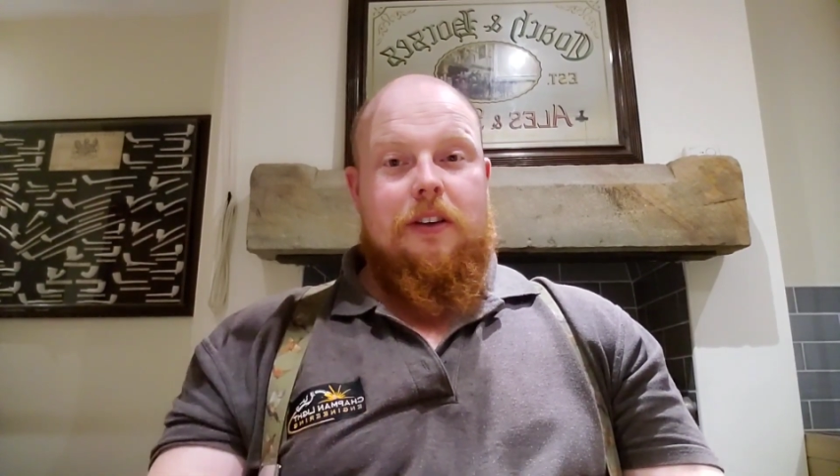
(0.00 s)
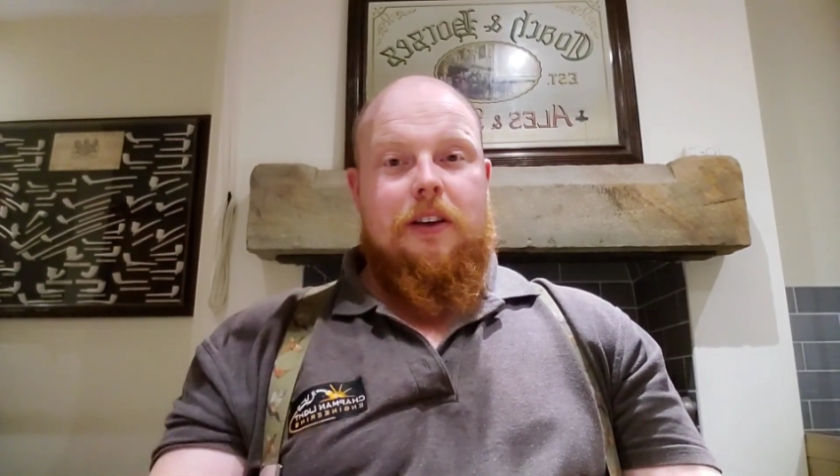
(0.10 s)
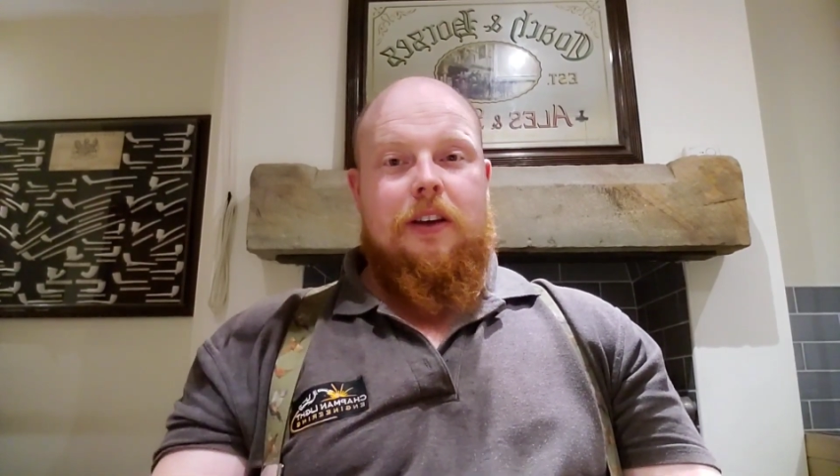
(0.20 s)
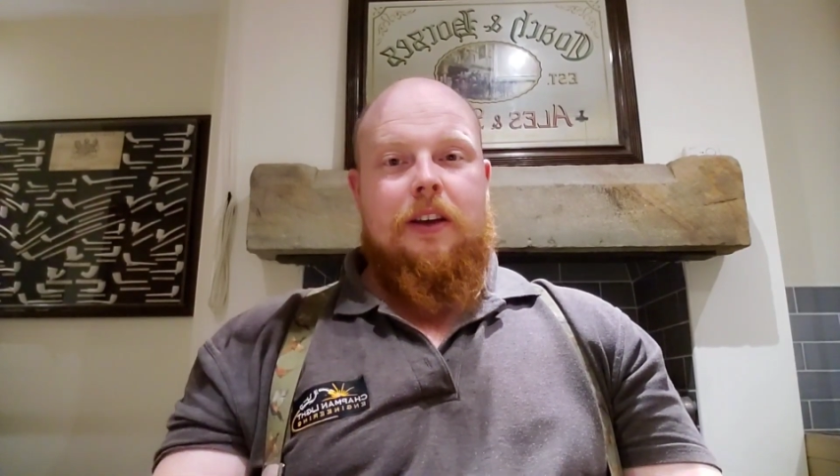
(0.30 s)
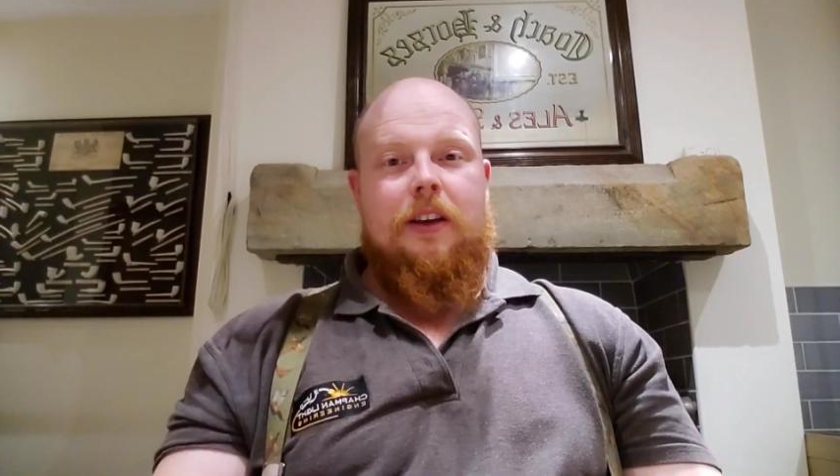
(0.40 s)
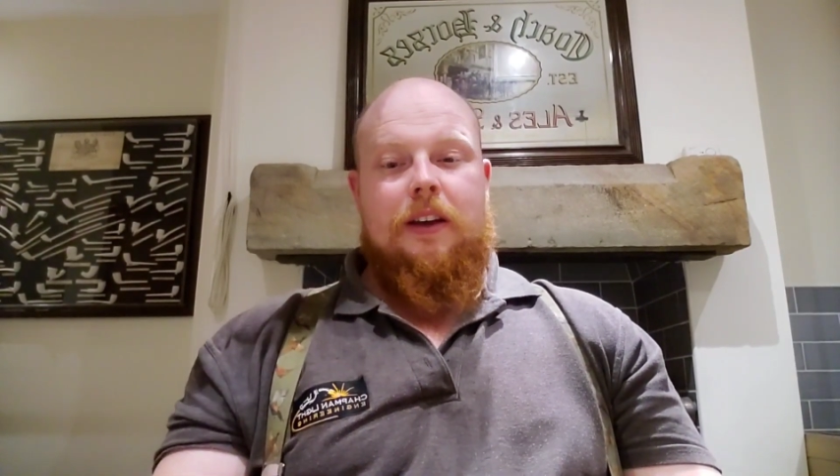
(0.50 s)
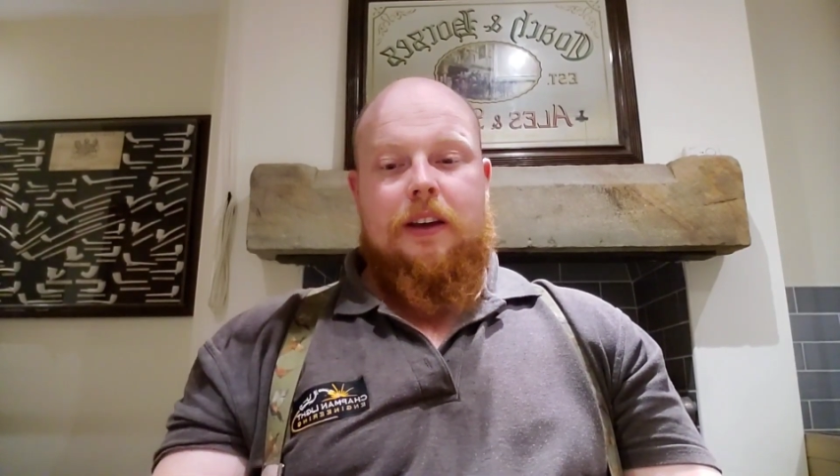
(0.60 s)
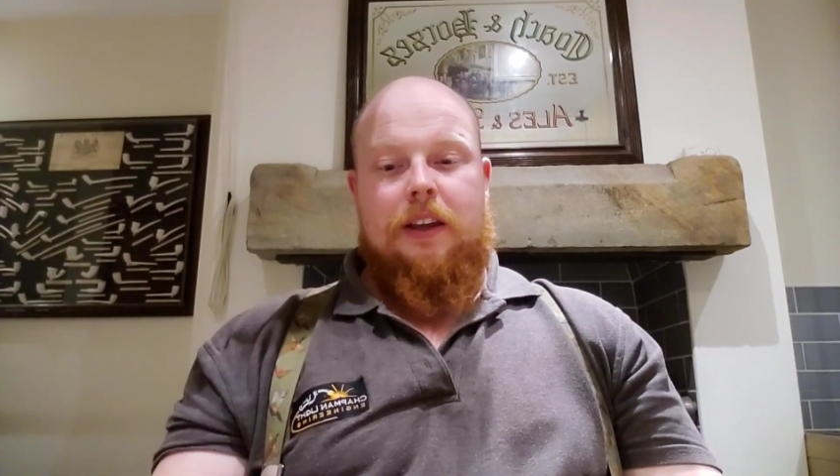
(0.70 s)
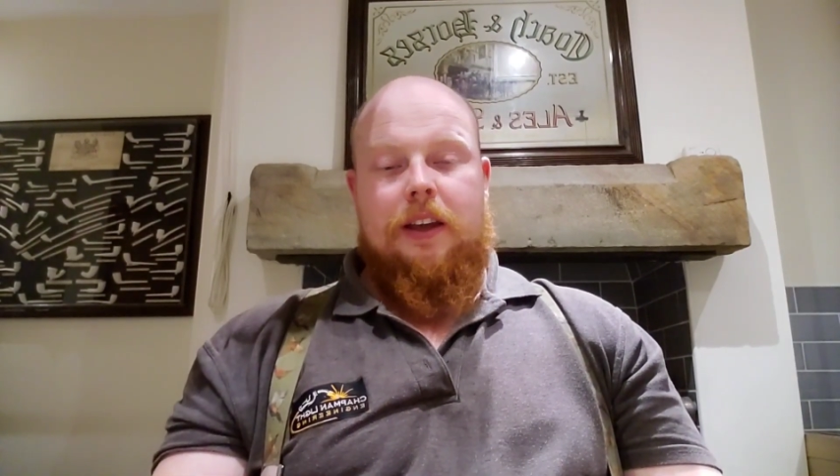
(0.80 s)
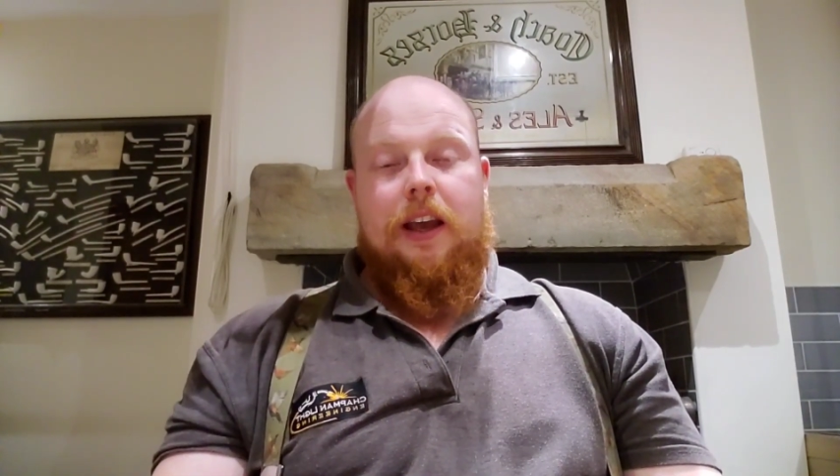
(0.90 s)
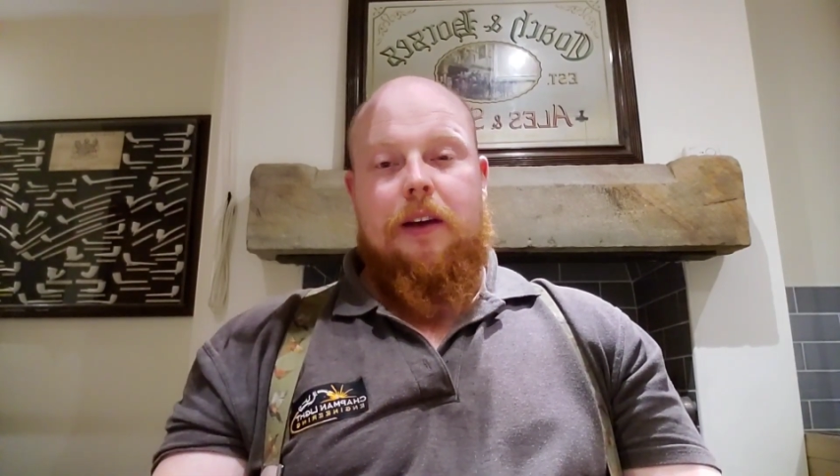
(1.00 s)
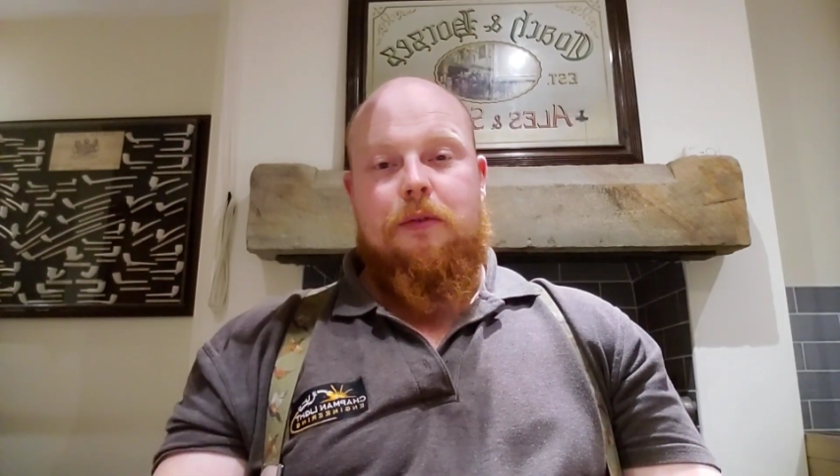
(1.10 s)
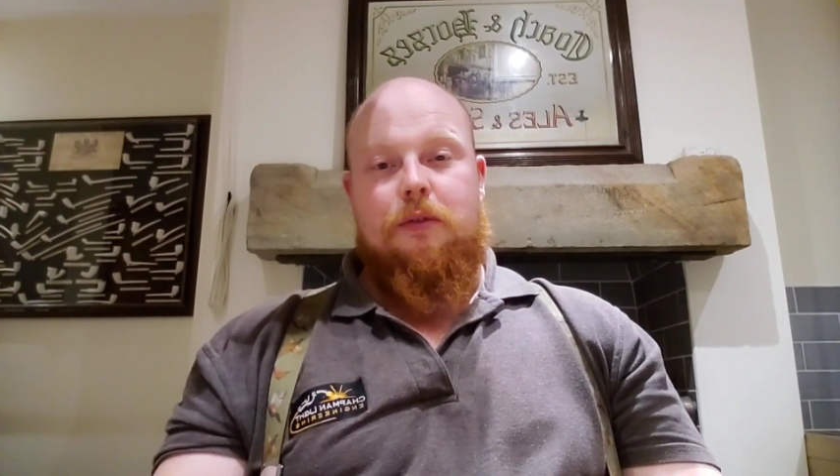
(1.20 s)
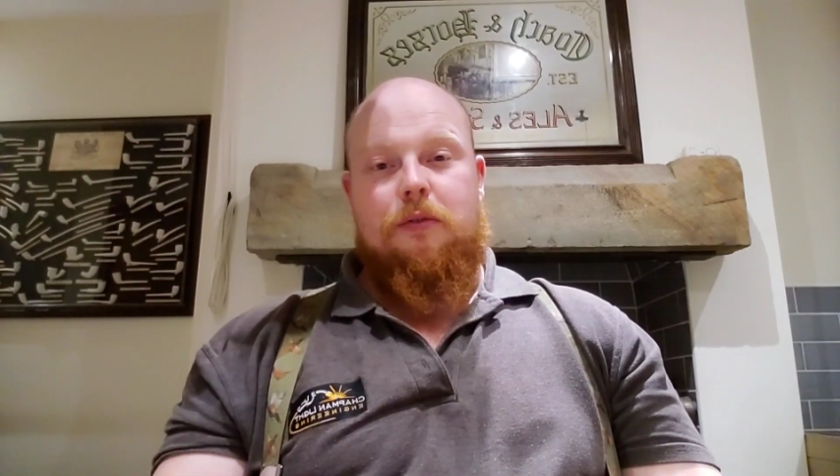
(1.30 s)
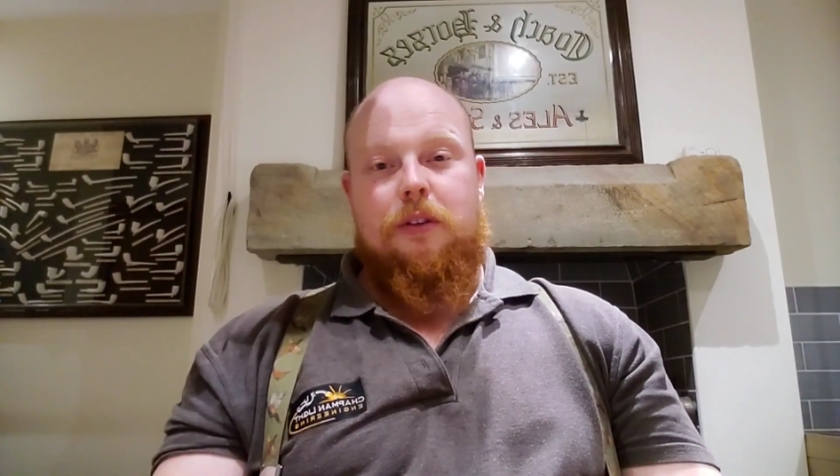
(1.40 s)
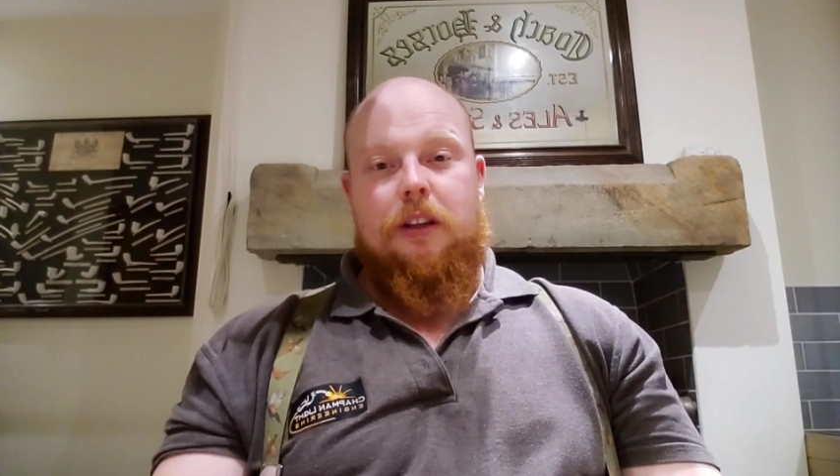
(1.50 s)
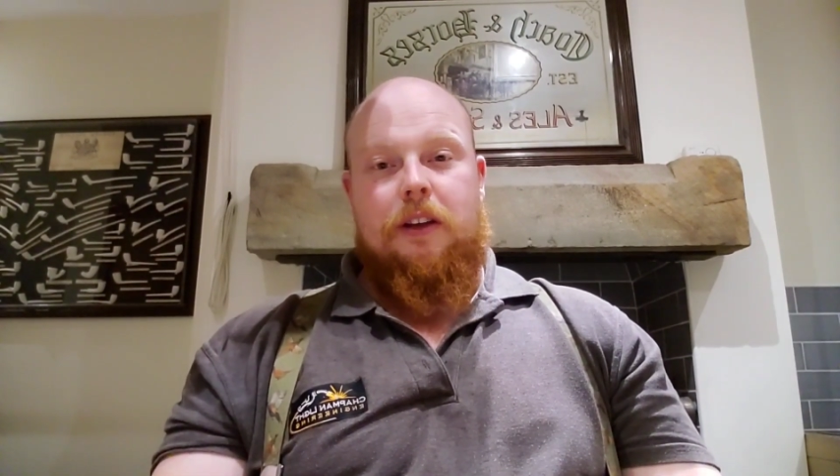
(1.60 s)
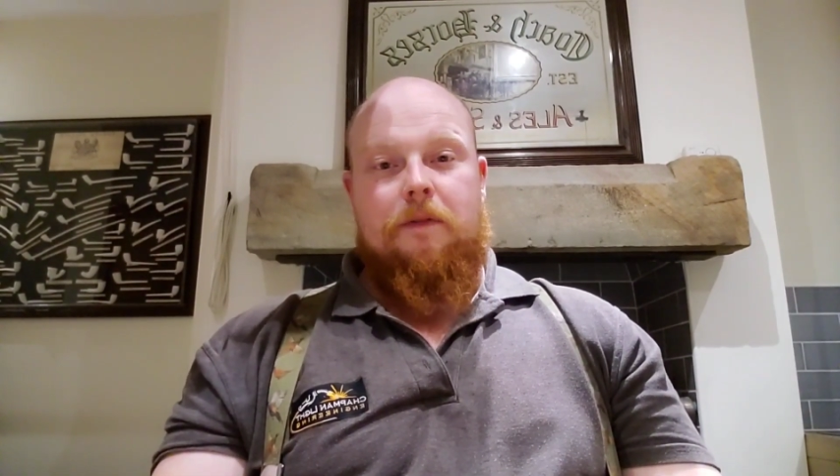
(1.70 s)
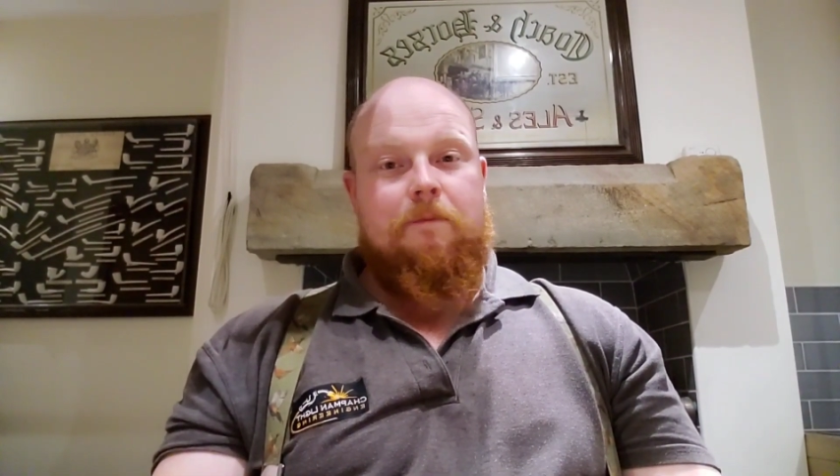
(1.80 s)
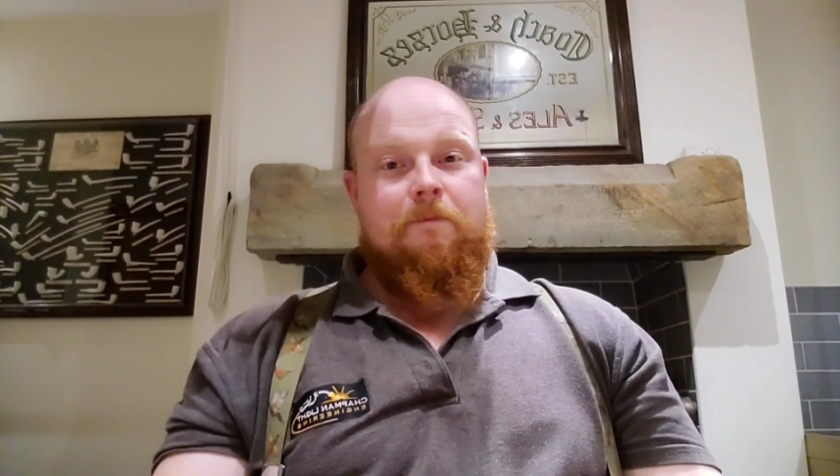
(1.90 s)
encounters with it,